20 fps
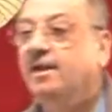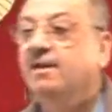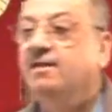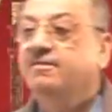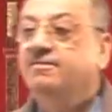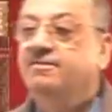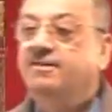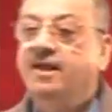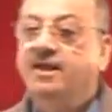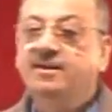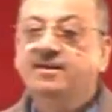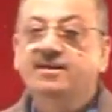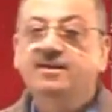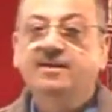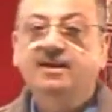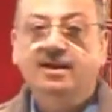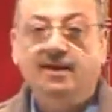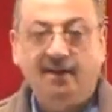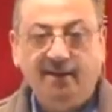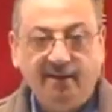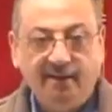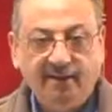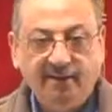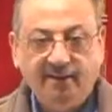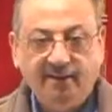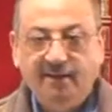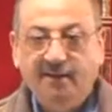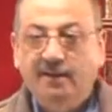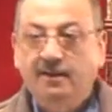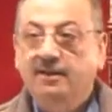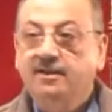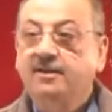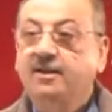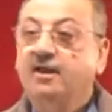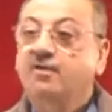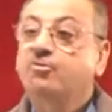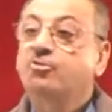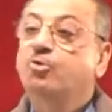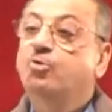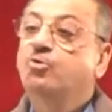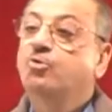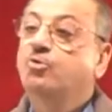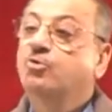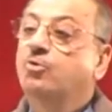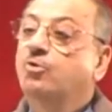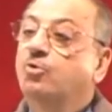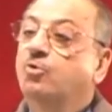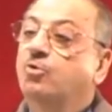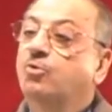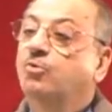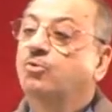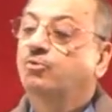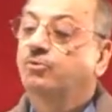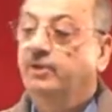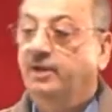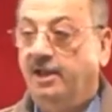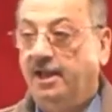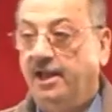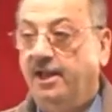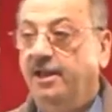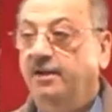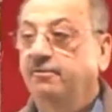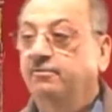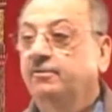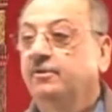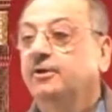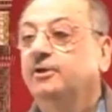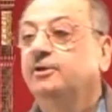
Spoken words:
Zanna yadhunnu will have